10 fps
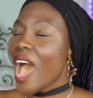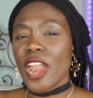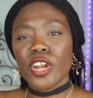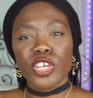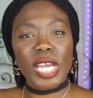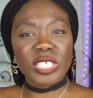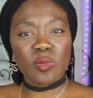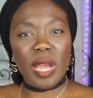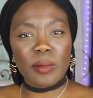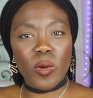I don't know. You guys
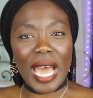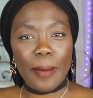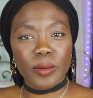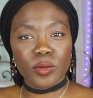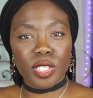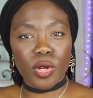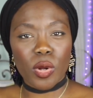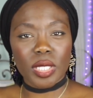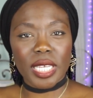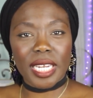remind me what happened with
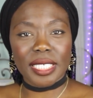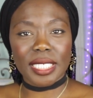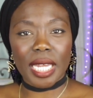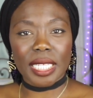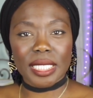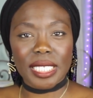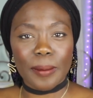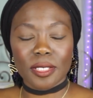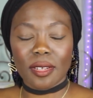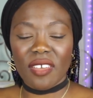Nicole and Azan in this
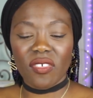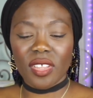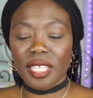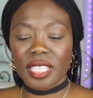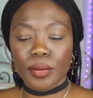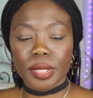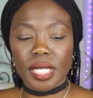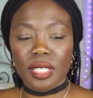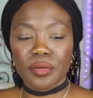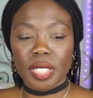episode. I feel like there was
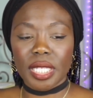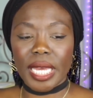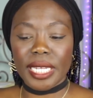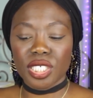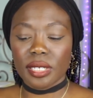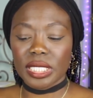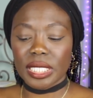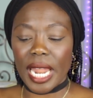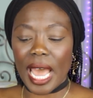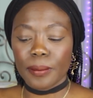nothing really that
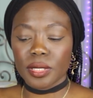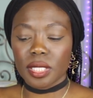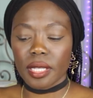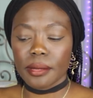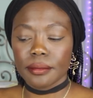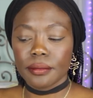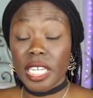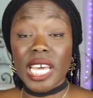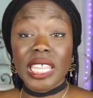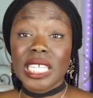interesting that happened to them.
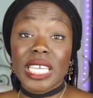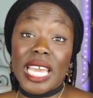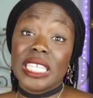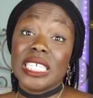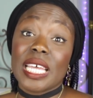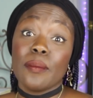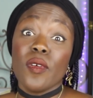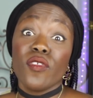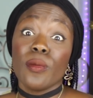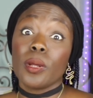Nothing at least that
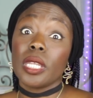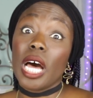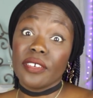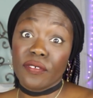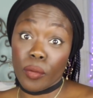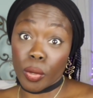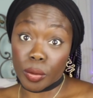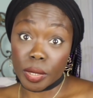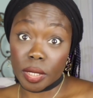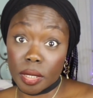moved the plot
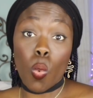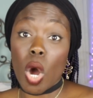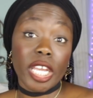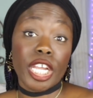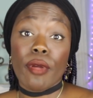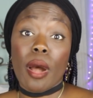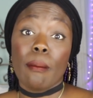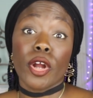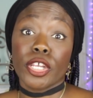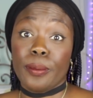forward, walking
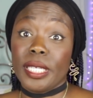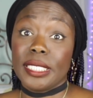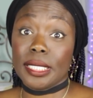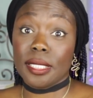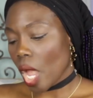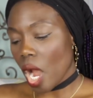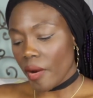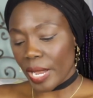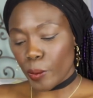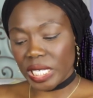around marketplaces. All
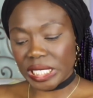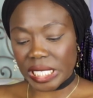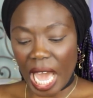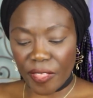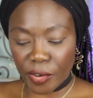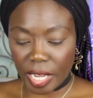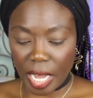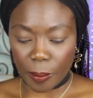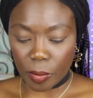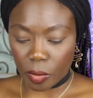right, what is the other
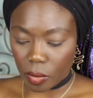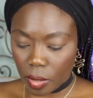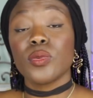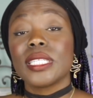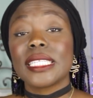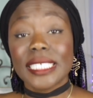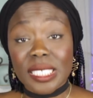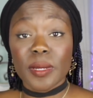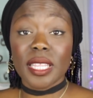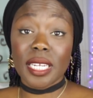couple? So
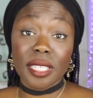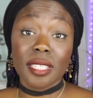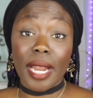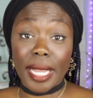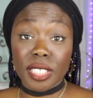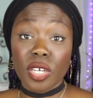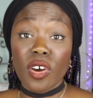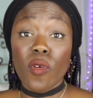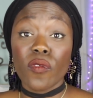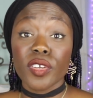Elizabeth and Andre.
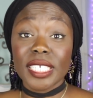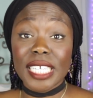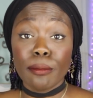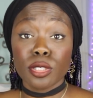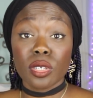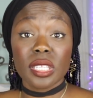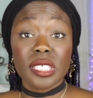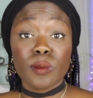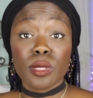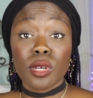So for this episode,
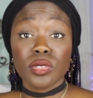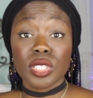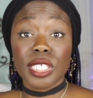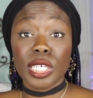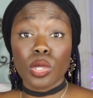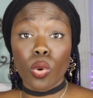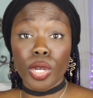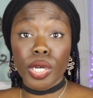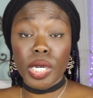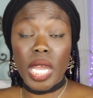Elizabeth goes to see a
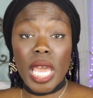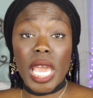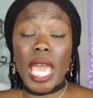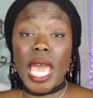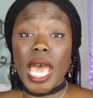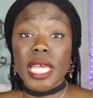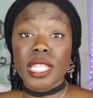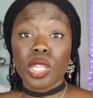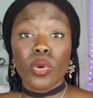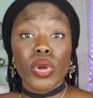lawyer,
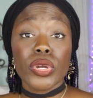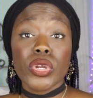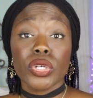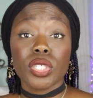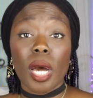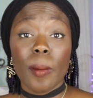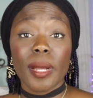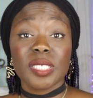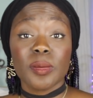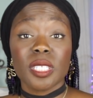and the lawyer and her talk
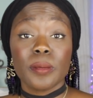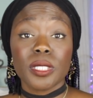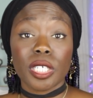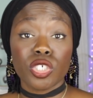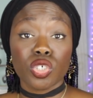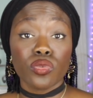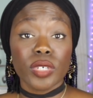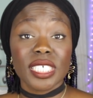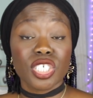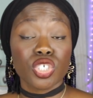about some of the potential
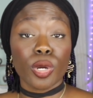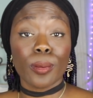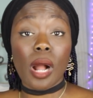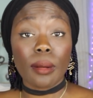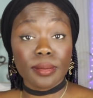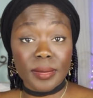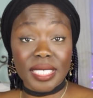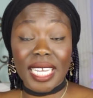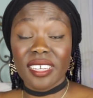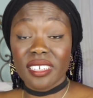risks or
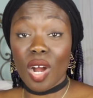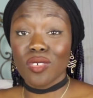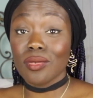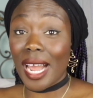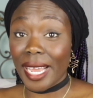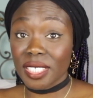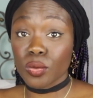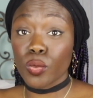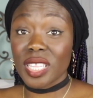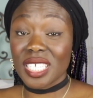problems that could arise
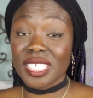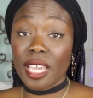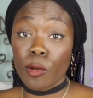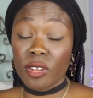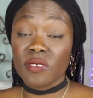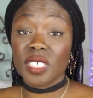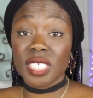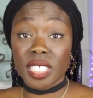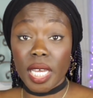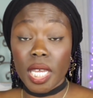with this K-1
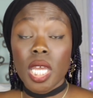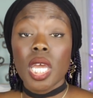visa.